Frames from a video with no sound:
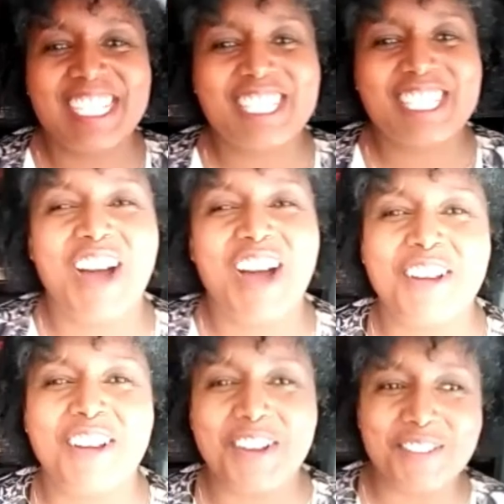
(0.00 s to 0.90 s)
So I
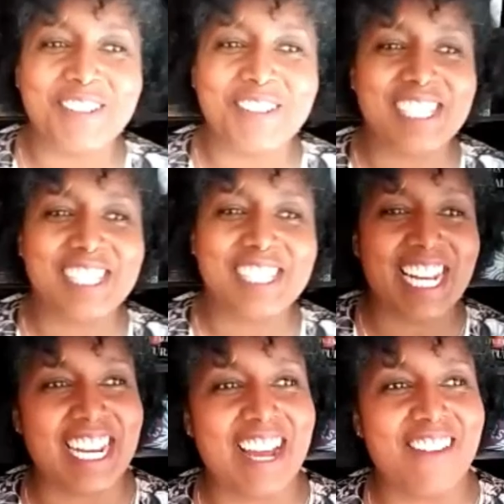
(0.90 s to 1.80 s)
remember him saying that,
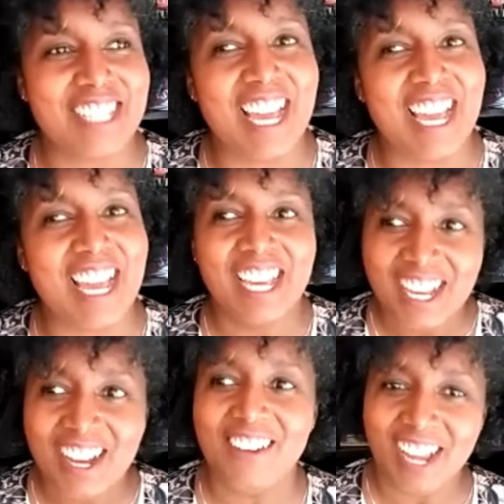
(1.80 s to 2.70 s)
and I was like,
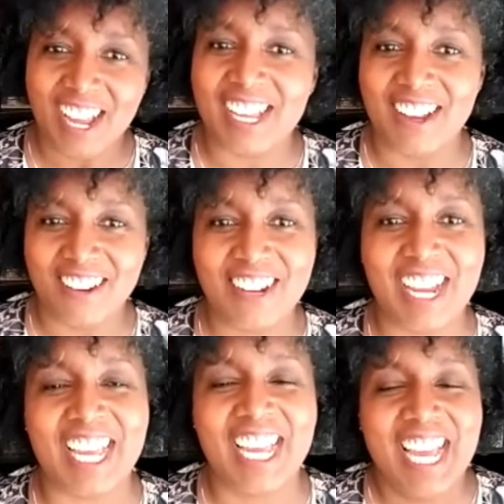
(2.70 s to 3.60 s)
okay, all
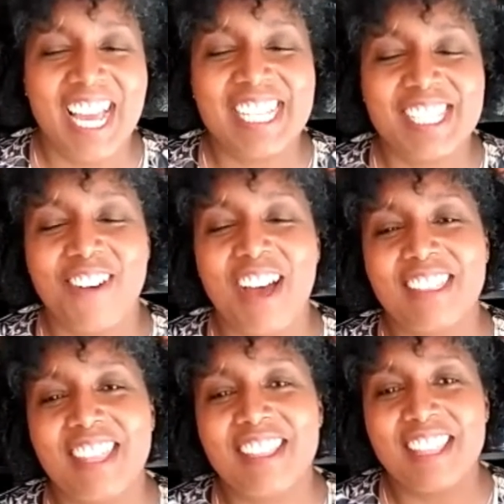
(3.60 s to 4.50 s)
right. And so I
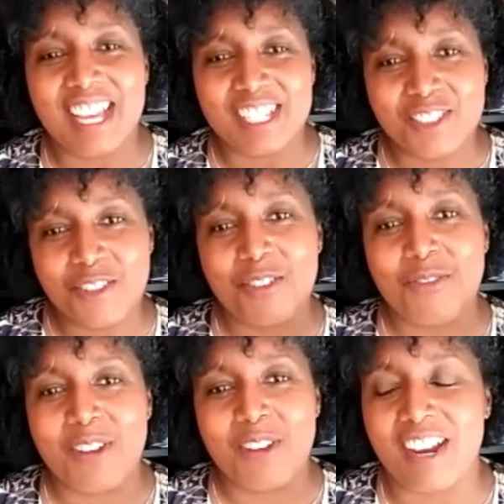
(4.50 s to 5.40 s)
think that's sort of
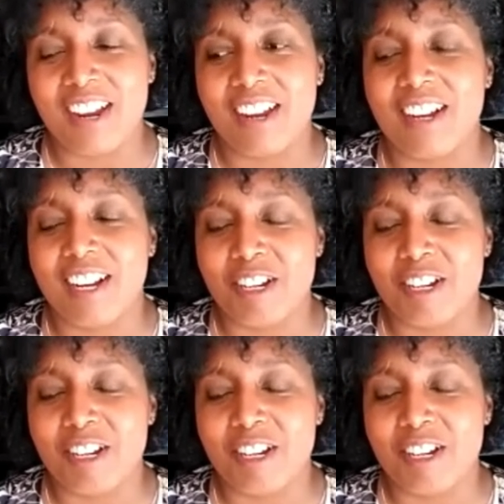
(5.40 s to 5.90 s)
where,